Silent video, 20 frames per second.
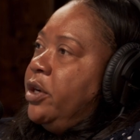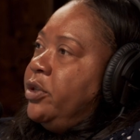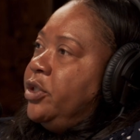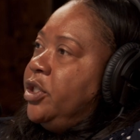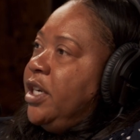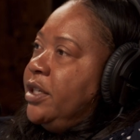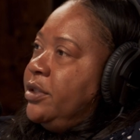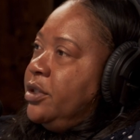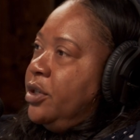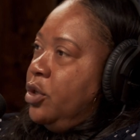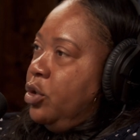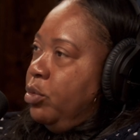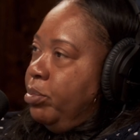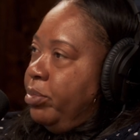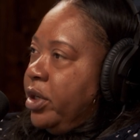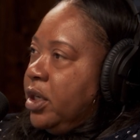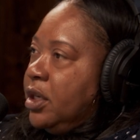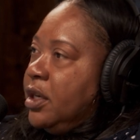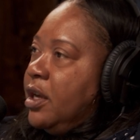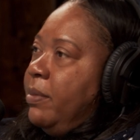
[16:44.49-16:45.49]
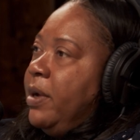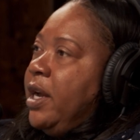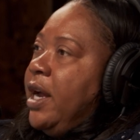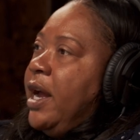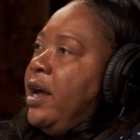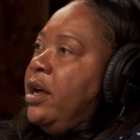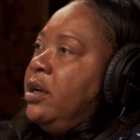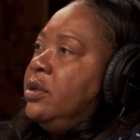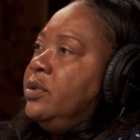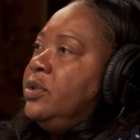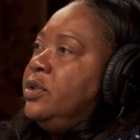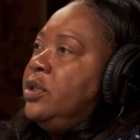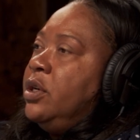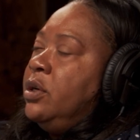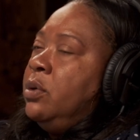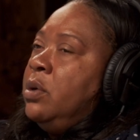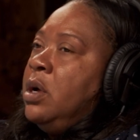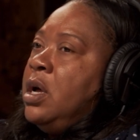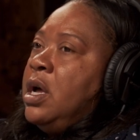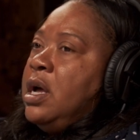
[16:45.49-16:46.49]
She has a new book coming out,
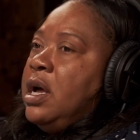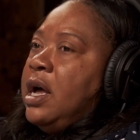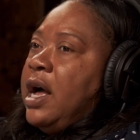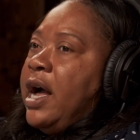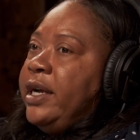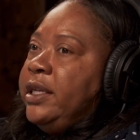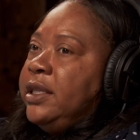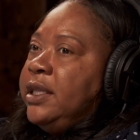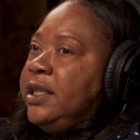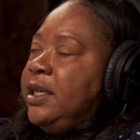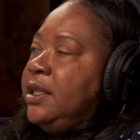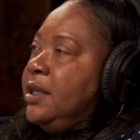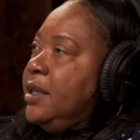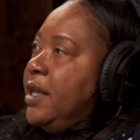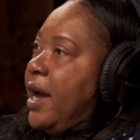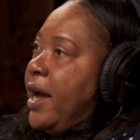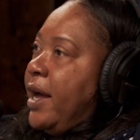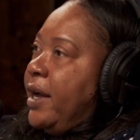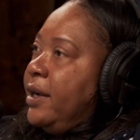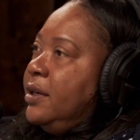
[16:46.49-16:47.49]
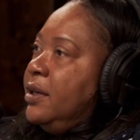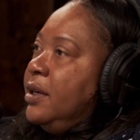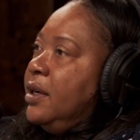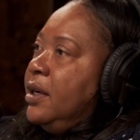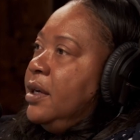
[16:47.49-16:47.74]
so I lead that.